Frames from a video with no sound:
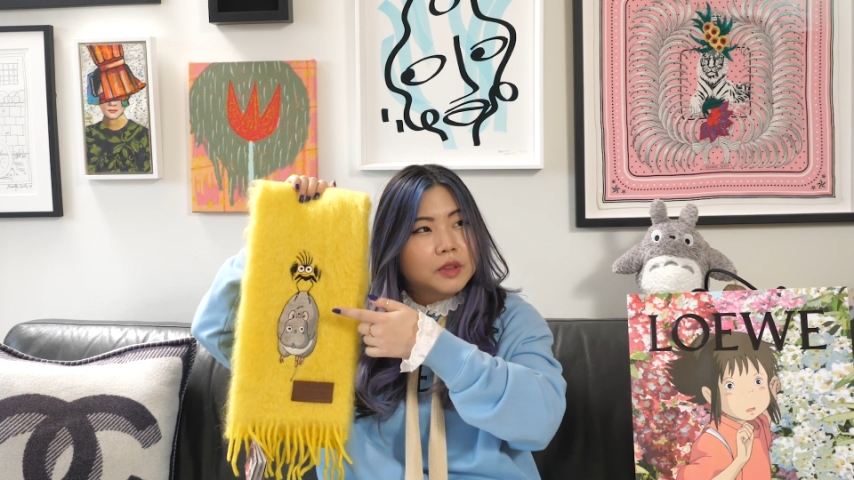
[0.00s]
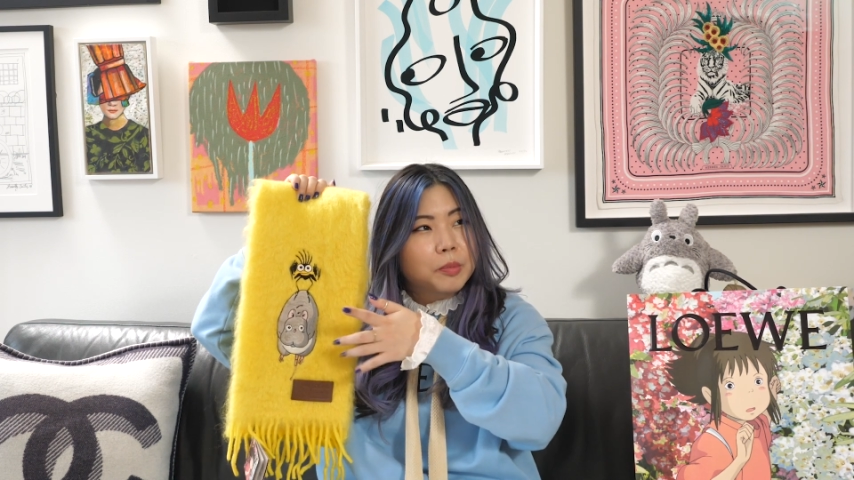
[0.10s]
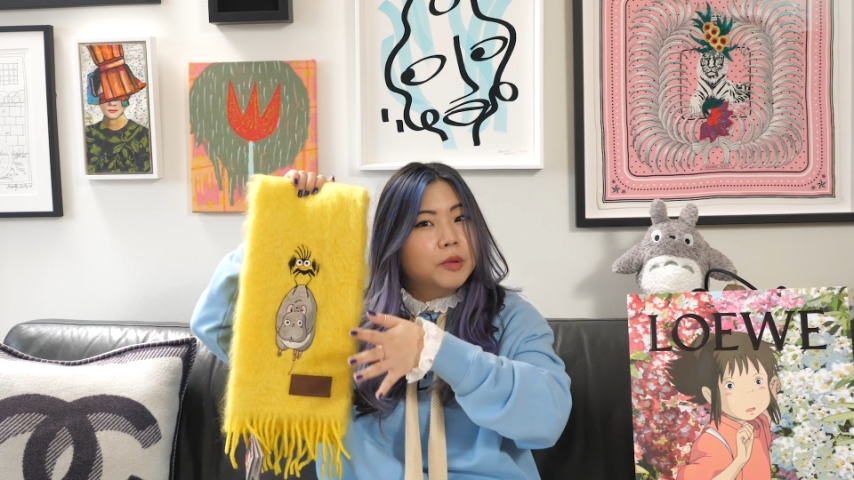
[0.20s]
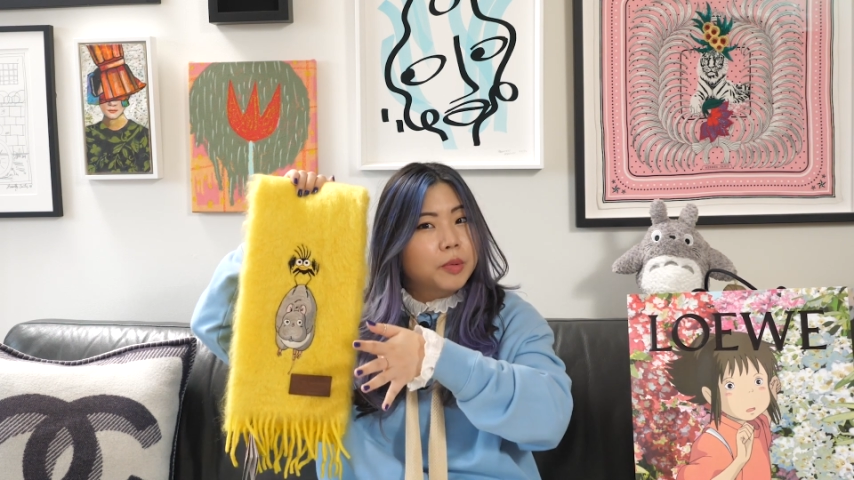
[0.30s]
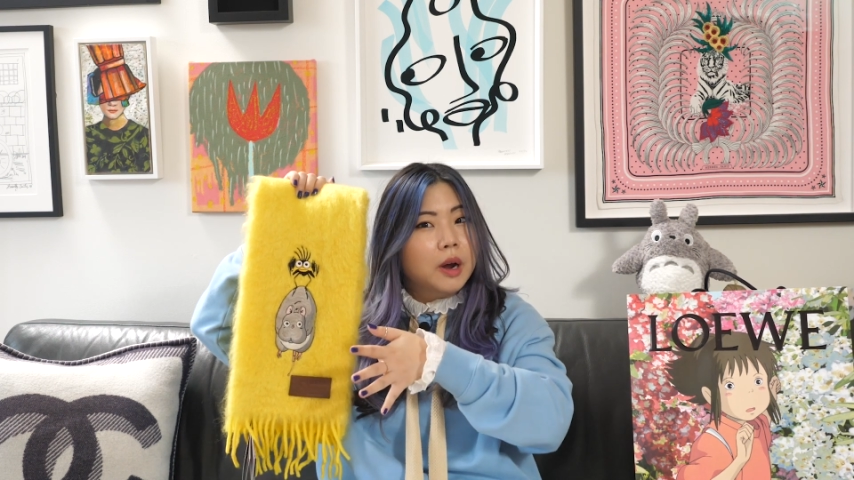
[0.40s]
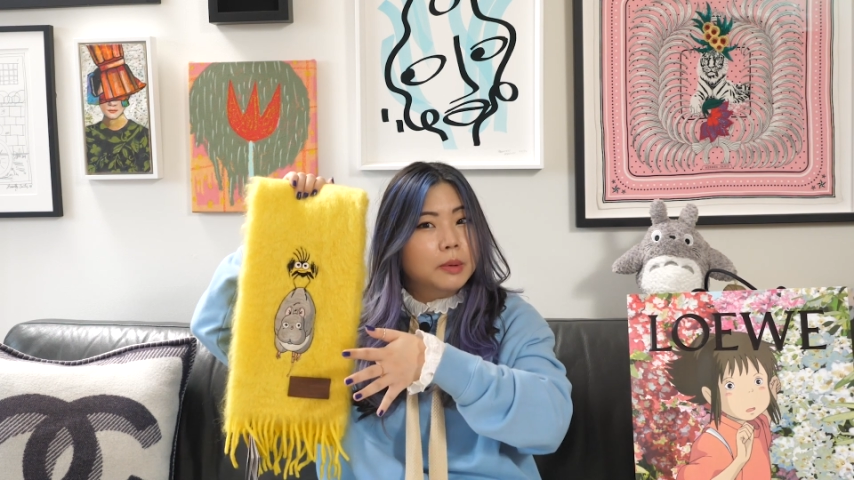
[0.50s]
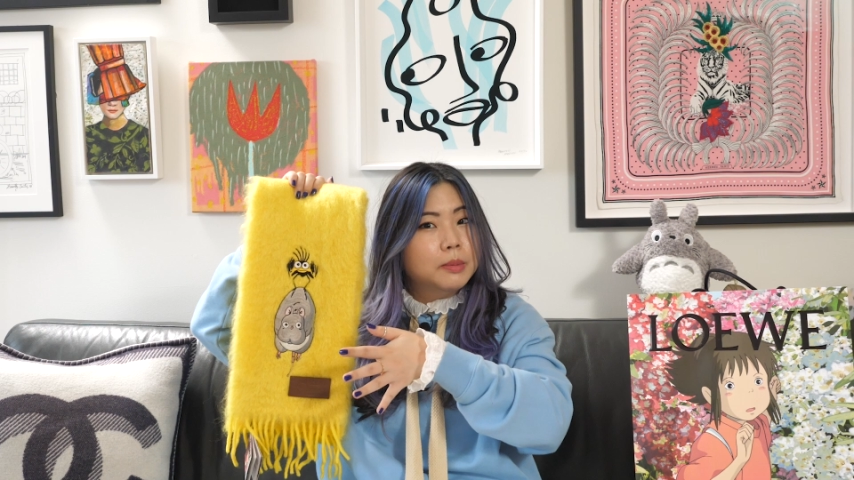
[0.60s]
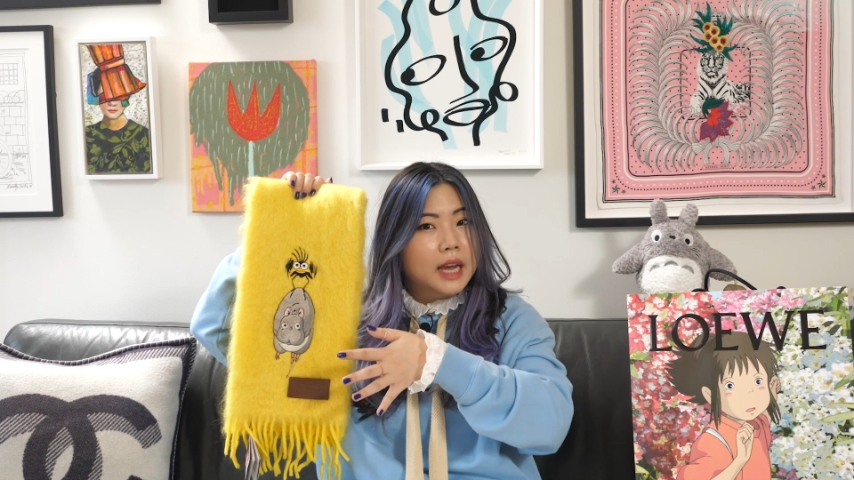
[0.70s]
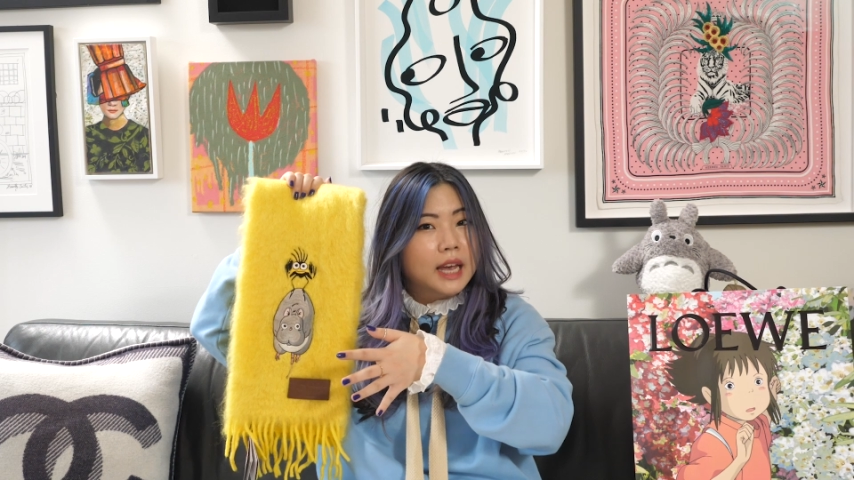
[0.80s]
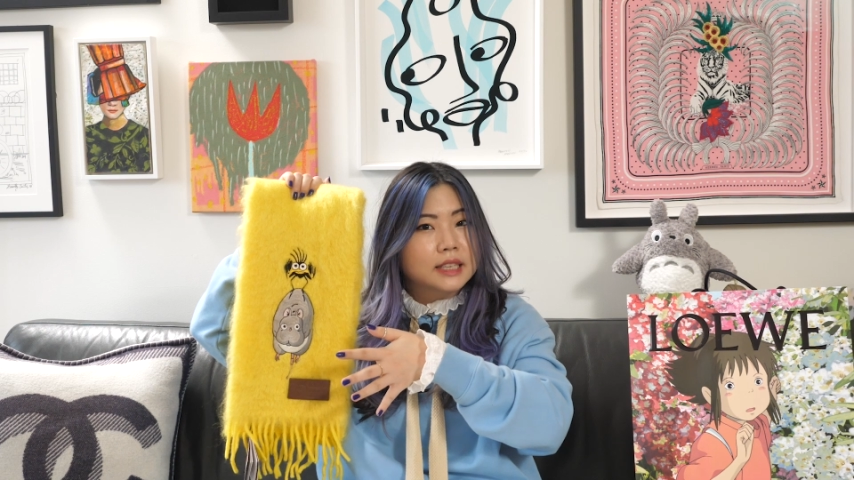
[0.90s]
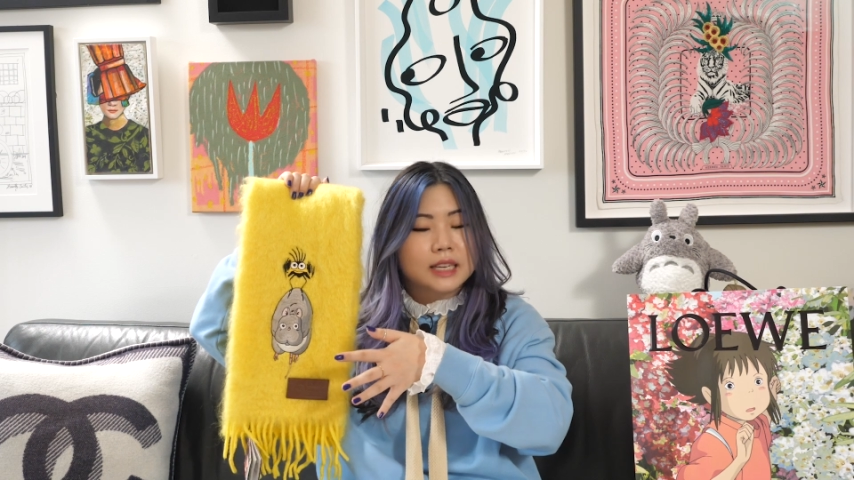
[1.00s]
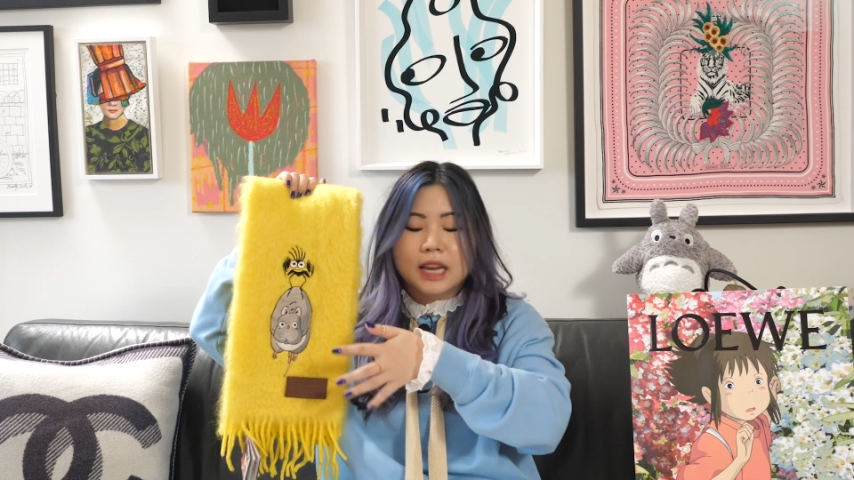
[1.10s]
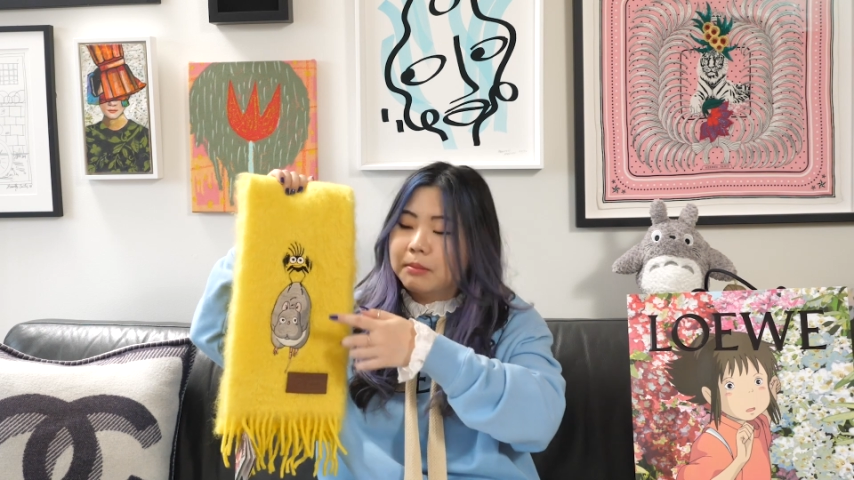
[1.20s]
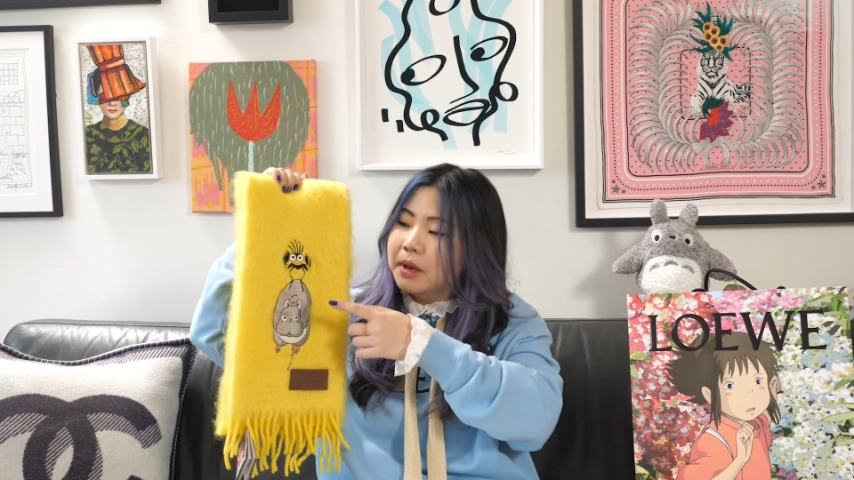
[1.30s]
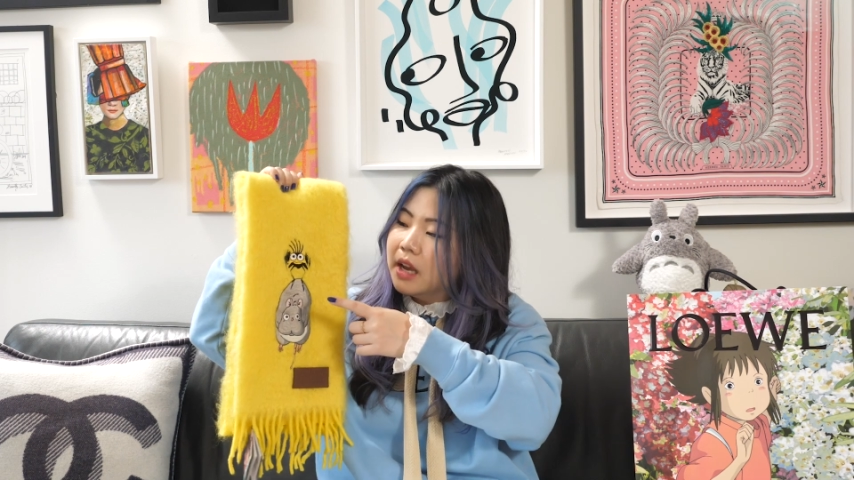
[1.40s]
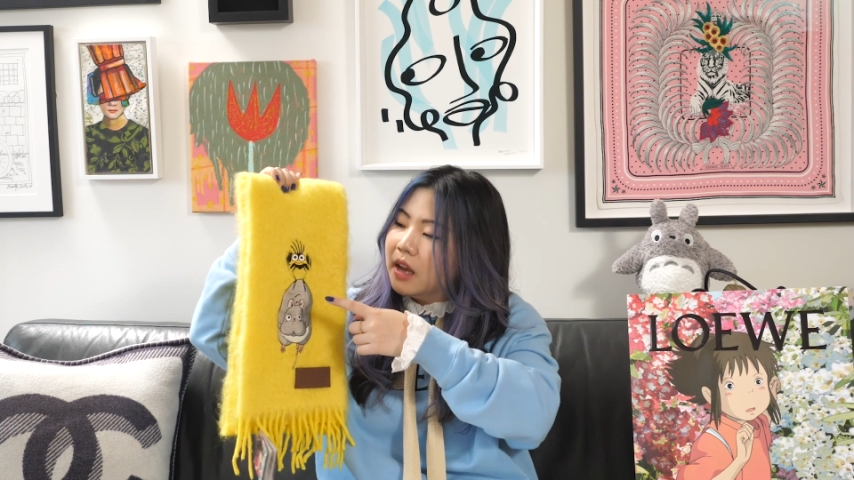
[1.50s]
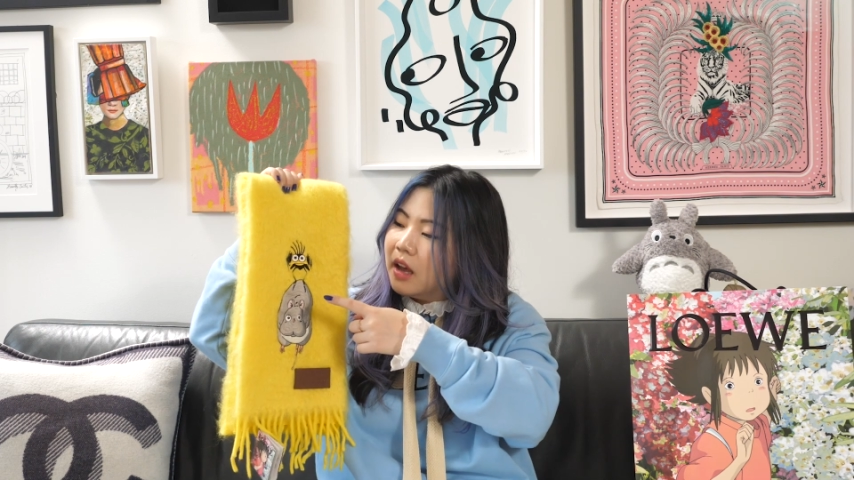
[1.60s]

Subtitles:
The bird probably has a name.